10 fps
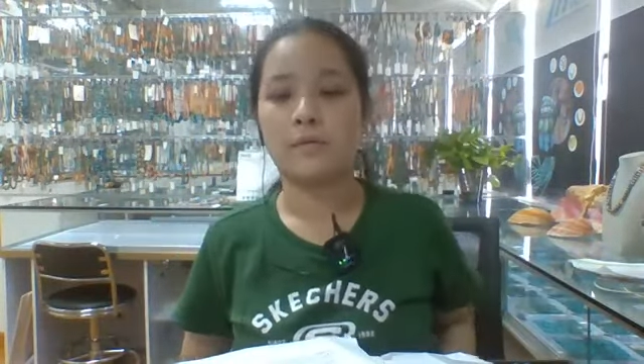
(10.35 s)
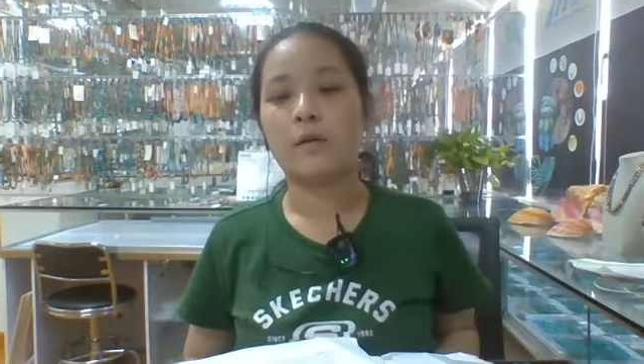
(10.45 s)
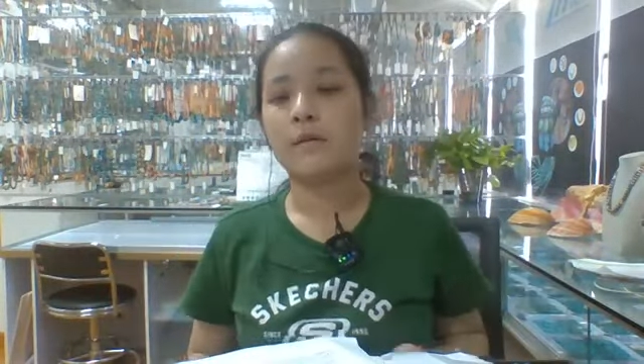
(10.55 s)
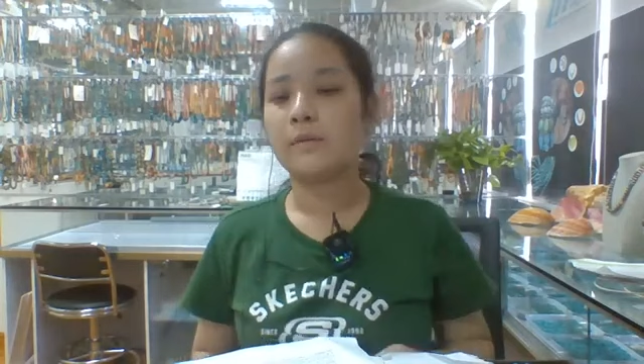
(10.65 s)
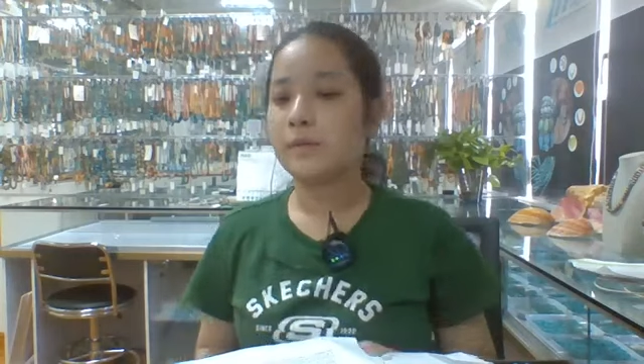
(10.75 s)

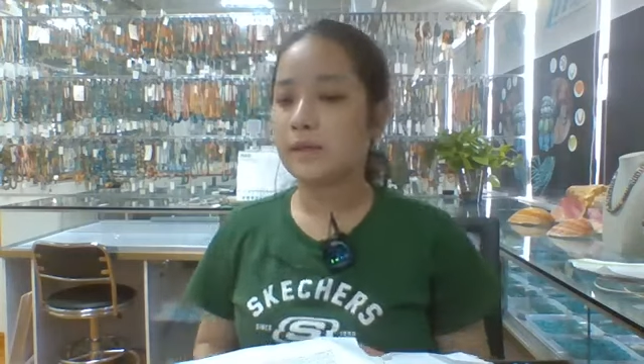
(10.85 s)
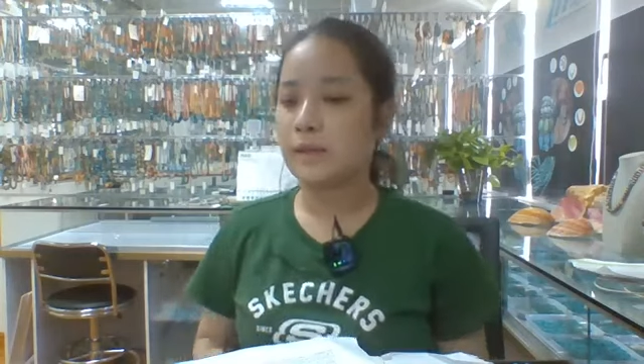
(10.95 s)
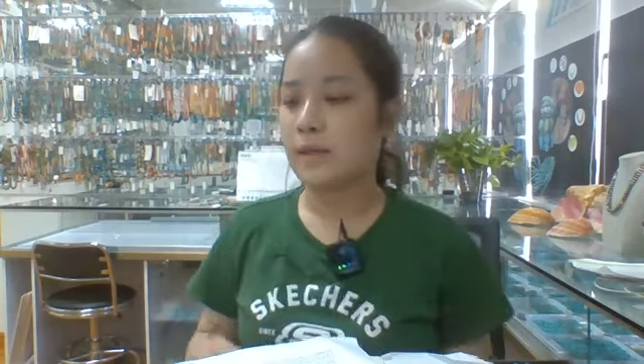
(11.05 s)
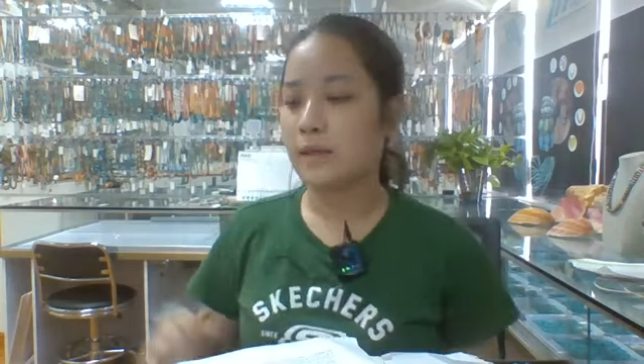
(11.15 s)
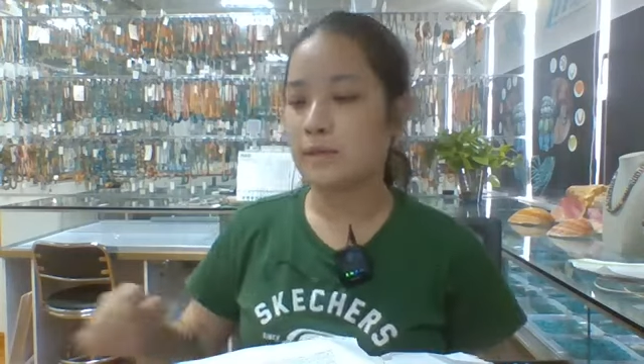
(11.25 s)
Our
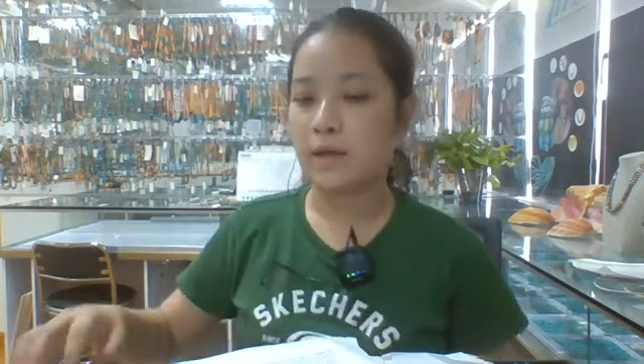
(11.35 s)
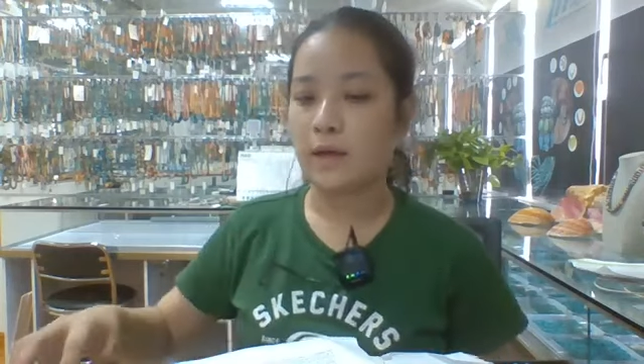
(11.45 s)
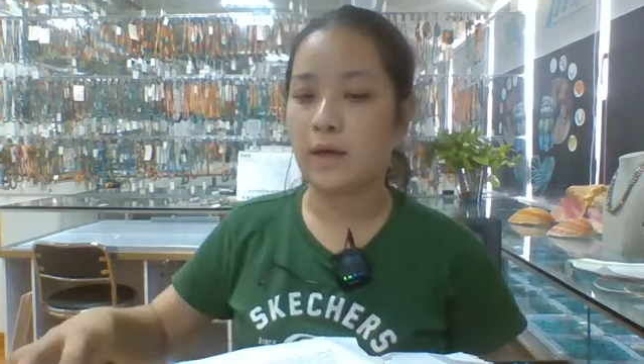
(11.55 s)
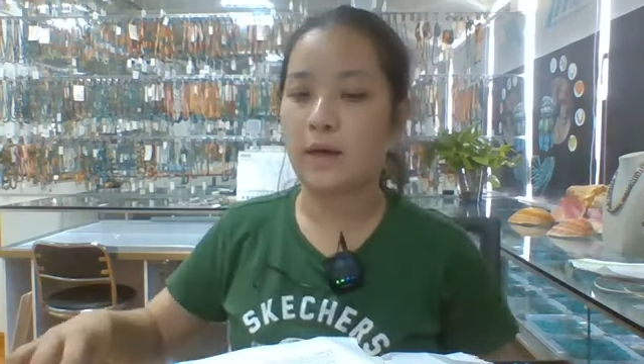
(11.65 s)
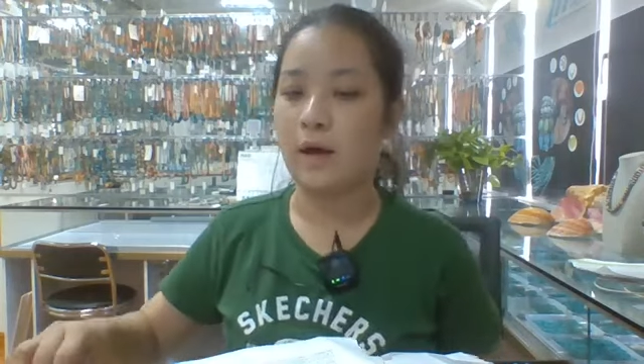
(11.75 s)
products
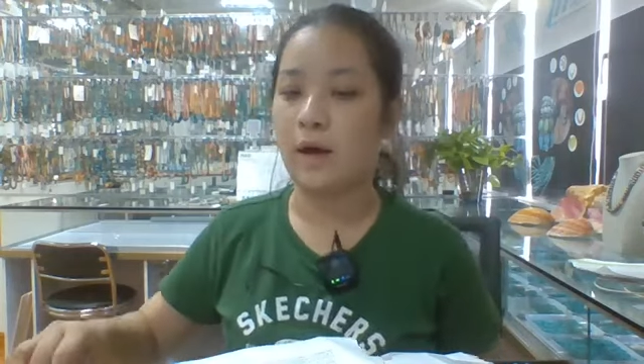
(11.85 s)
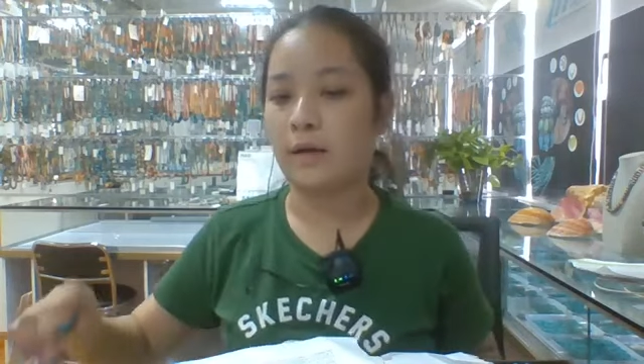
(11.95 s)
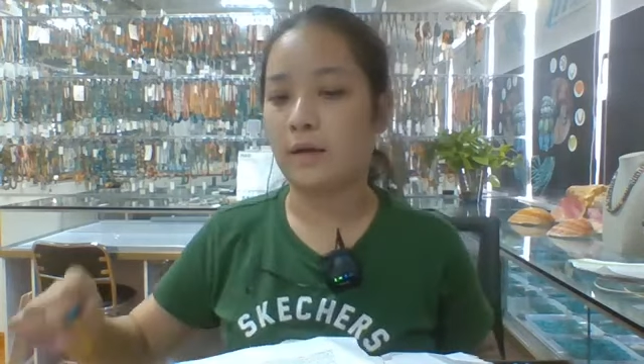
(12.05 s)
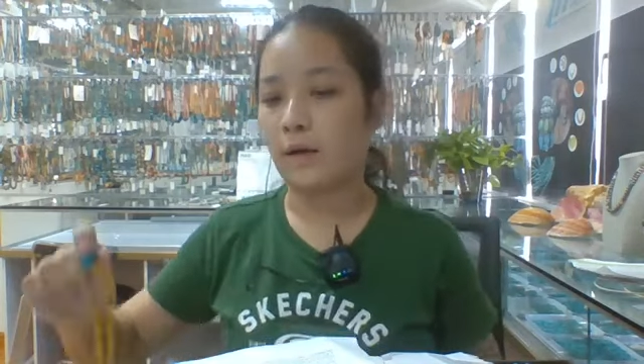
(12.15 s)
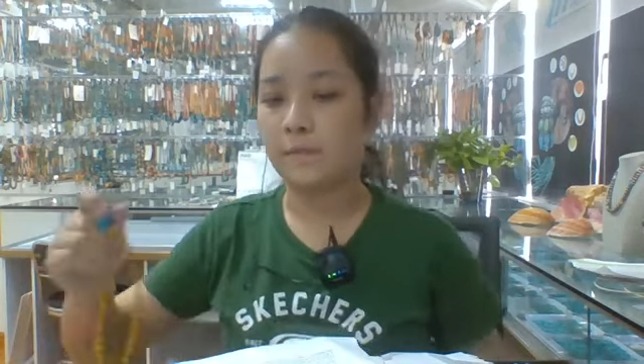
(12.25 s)

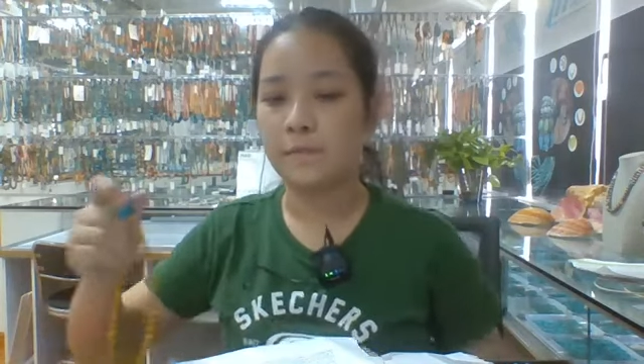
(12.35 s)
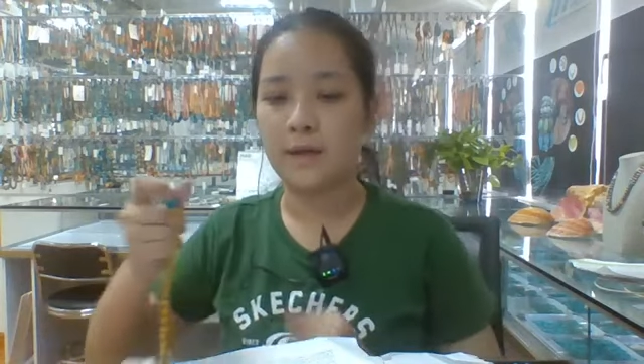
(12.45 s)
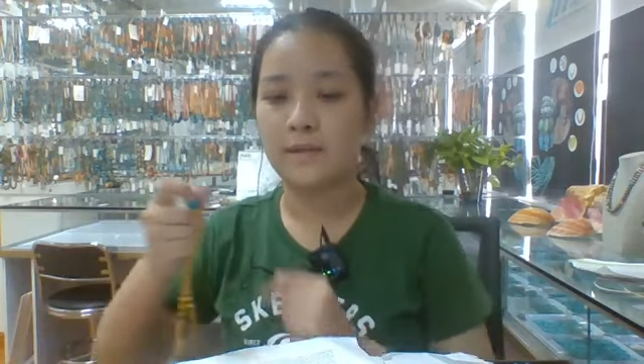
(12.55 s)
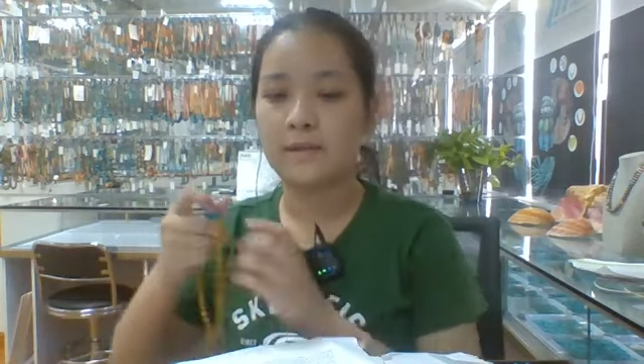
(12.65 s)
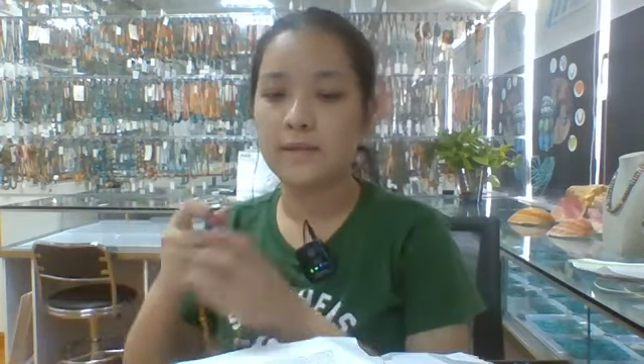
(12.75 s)
are
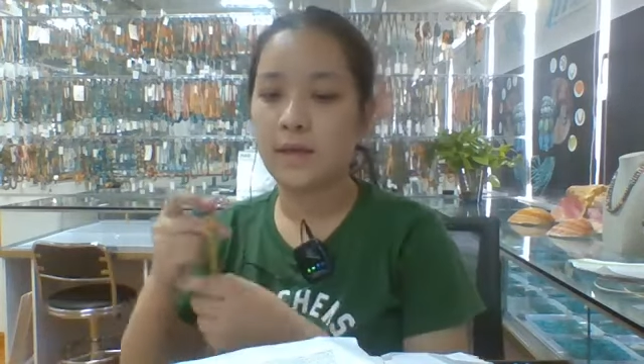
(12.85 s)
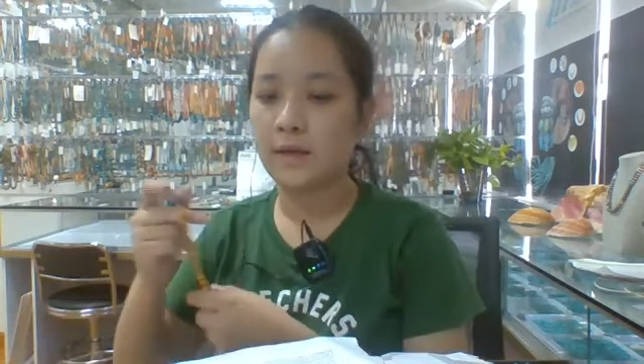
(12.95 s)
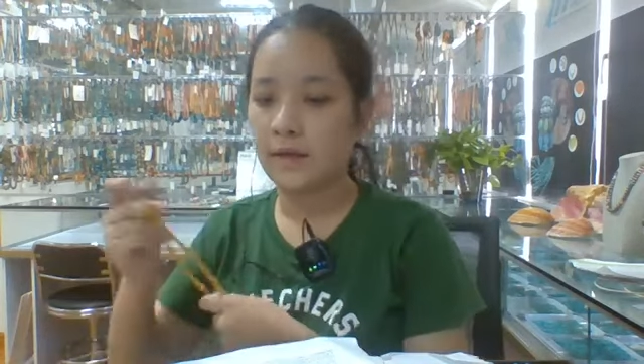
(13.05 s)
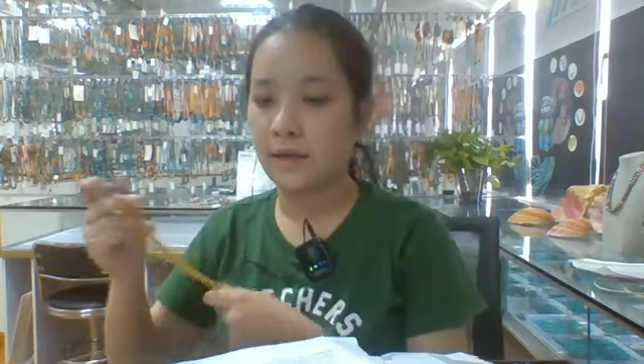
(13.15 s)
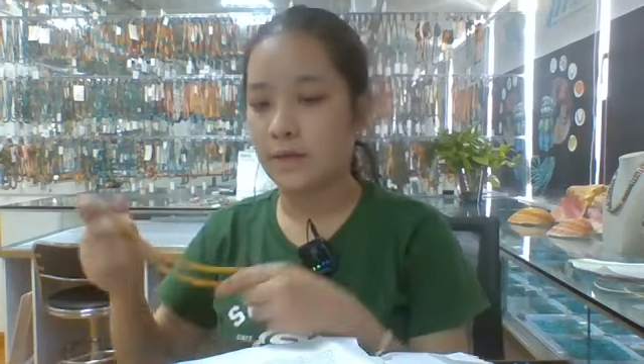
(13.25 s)
competitive
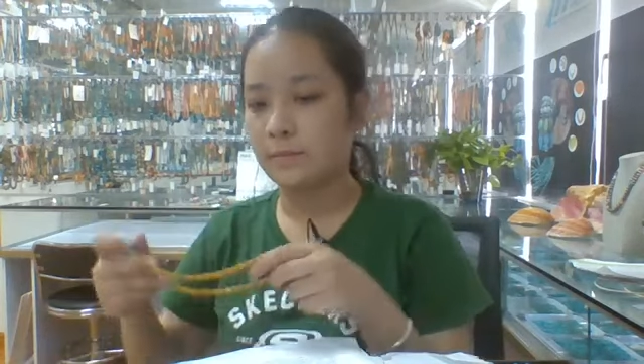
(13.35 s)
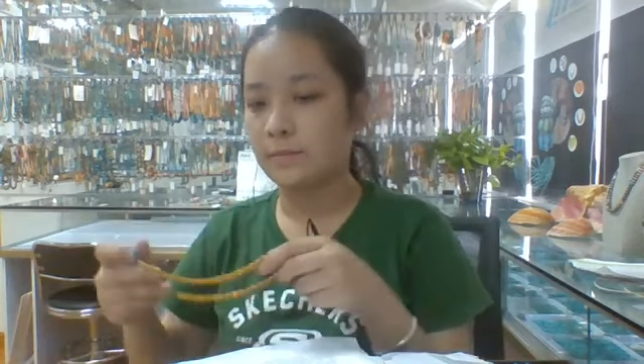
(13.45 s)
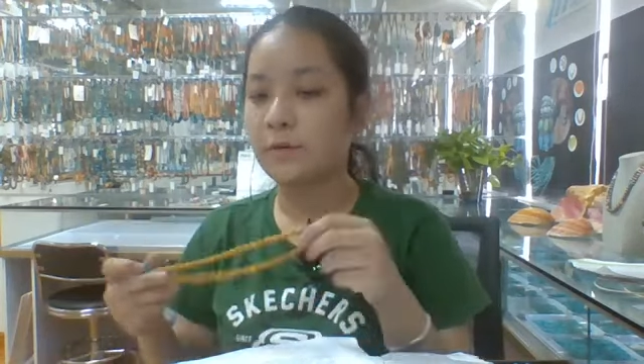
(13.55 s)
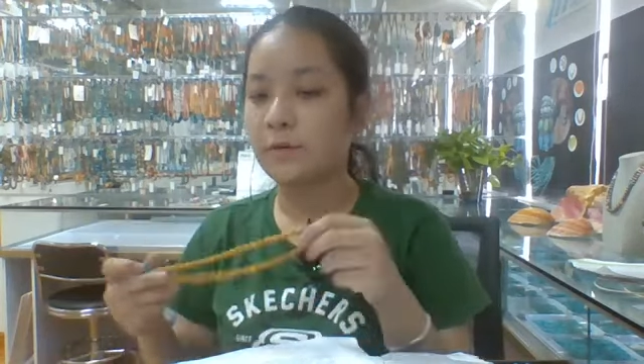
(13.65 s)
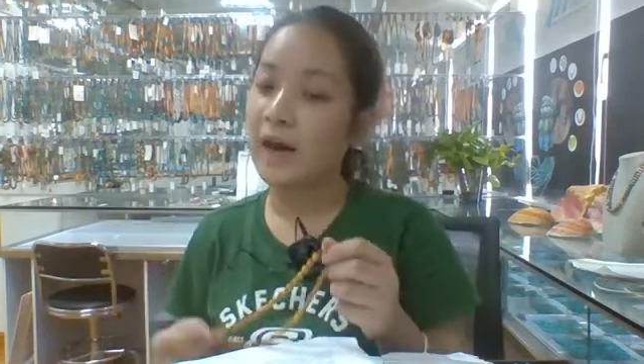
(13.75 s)

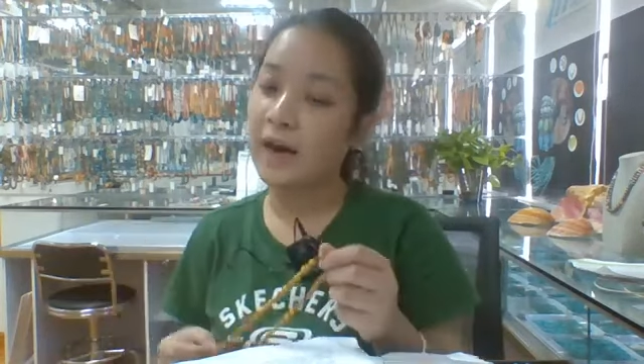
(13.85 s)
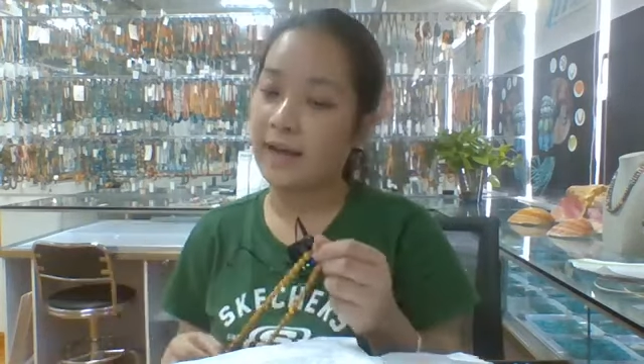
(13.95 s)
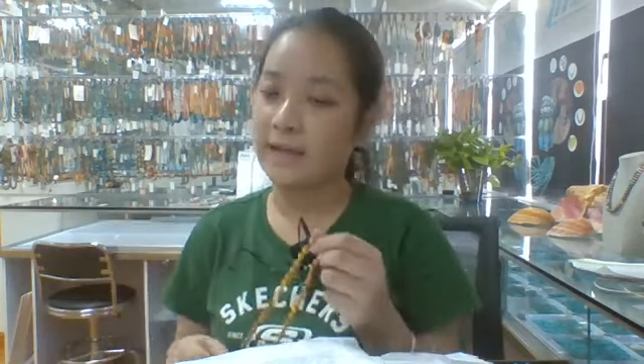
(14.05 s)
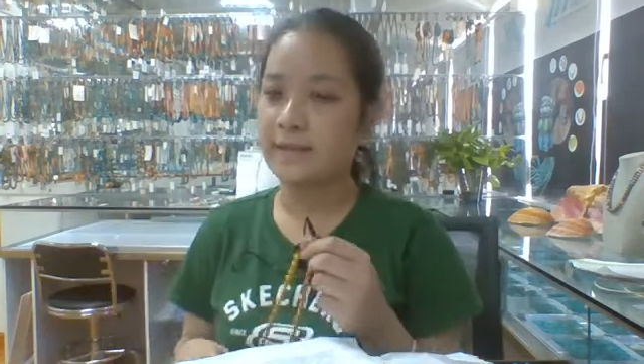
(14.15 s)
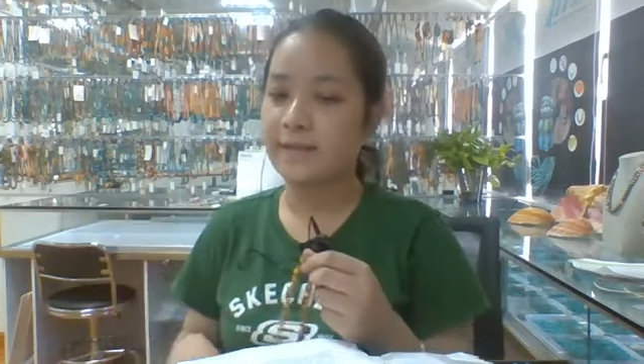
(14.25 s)
in
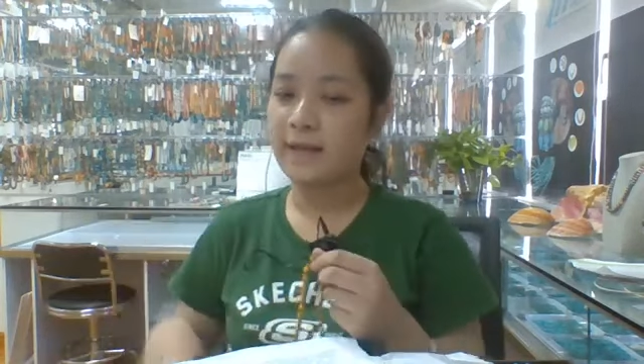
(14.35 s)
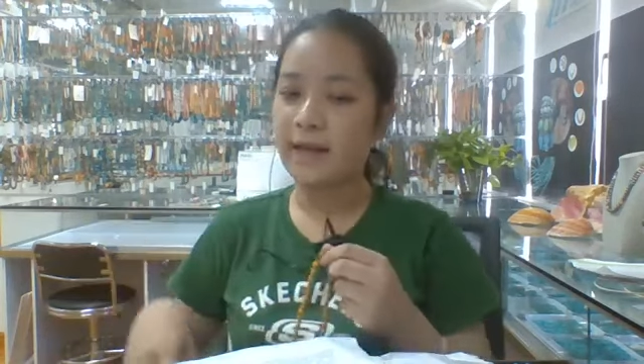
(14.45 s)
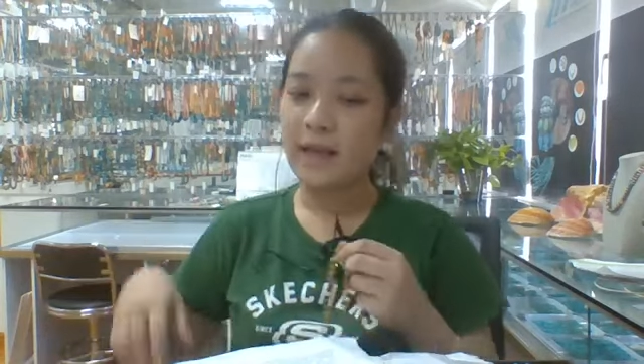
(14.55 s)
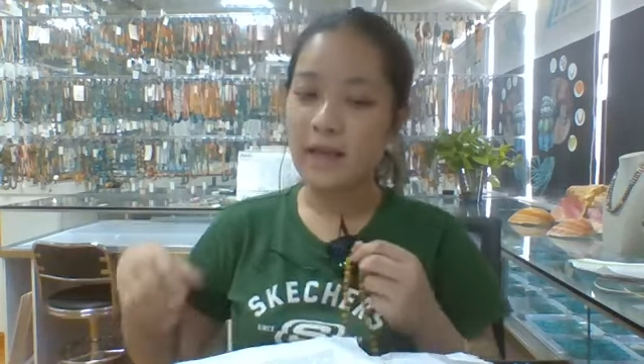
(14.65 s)
price,